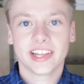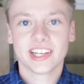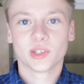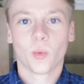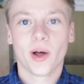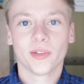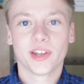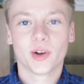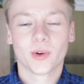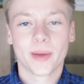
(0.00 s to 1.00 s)
has a
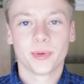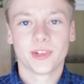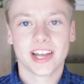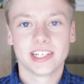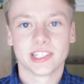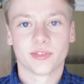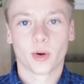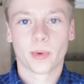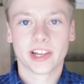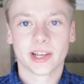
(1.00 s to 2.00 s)
well-known reputation
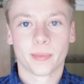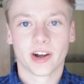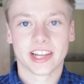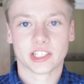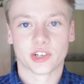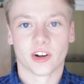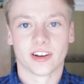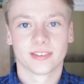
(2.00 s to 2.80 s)
for being a prankster.